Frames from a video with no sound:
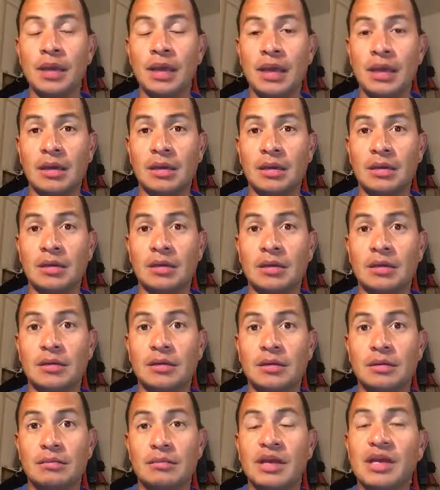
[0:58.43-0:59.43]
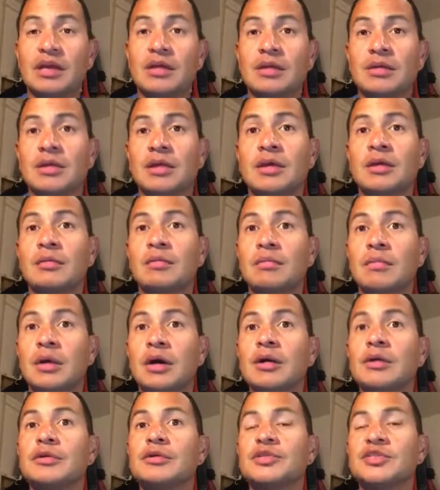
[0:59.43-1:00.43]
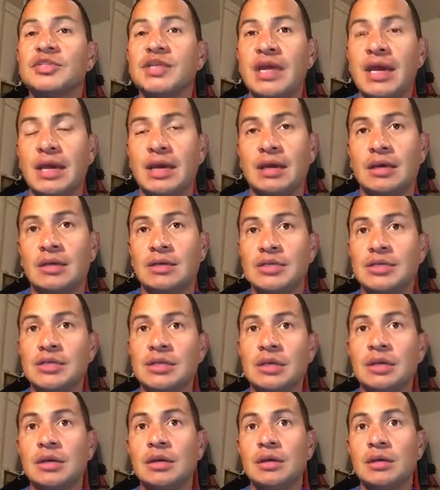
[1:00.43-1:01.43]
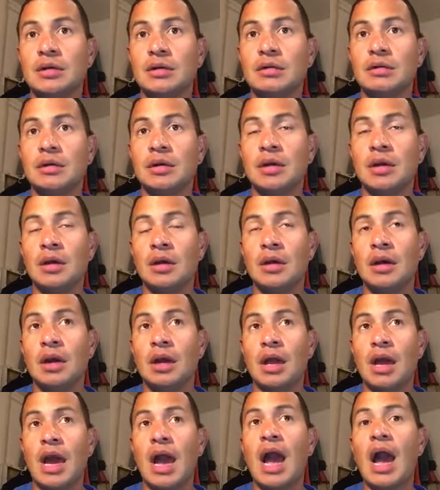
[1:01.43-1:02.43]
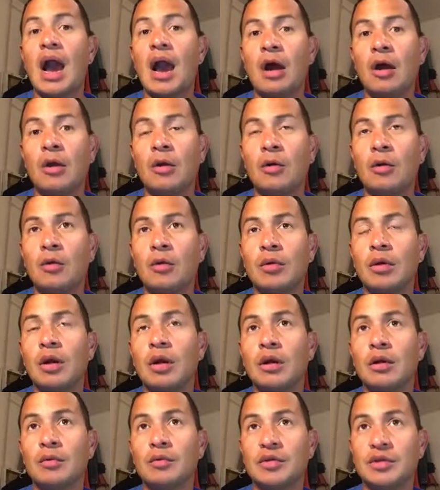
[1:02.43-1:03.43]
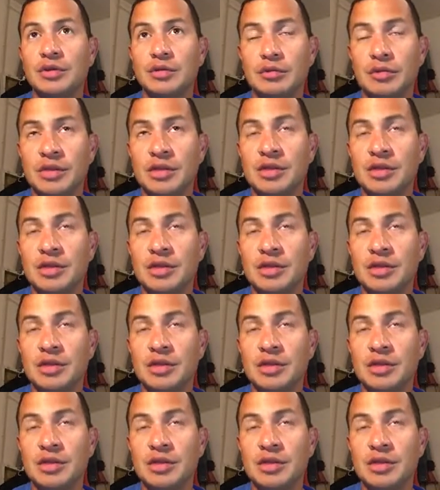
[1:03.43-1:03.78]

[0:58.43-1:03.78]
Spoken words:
and make them understand how we do